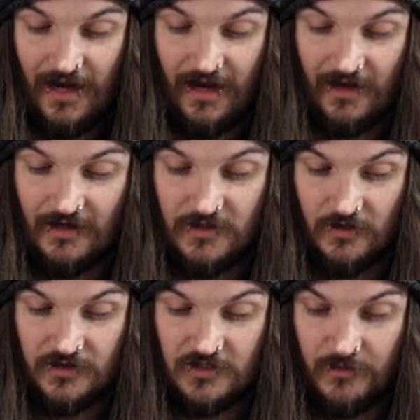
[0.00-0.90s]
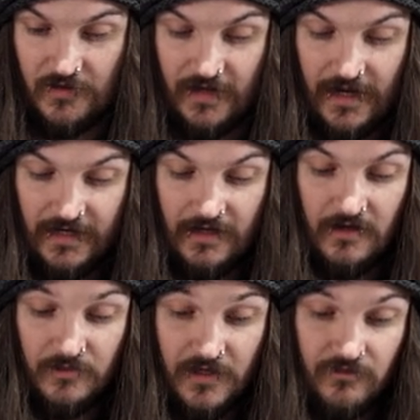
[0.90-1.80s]
And on top of that, it
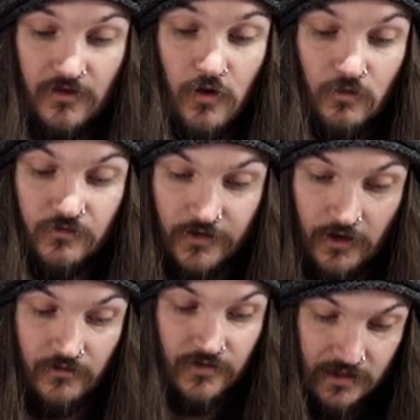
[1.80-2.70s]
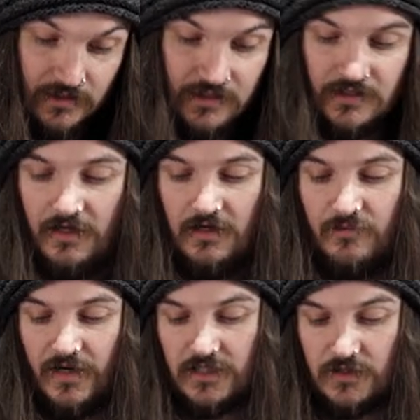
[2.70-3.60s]
can be evolved over this.
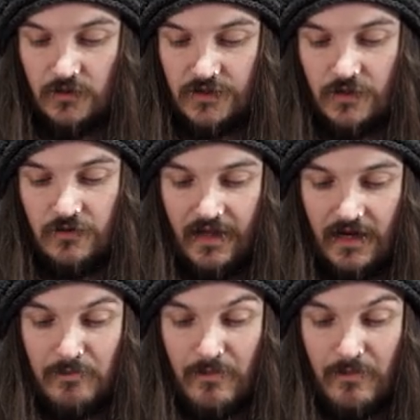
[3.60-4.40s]
But it's also there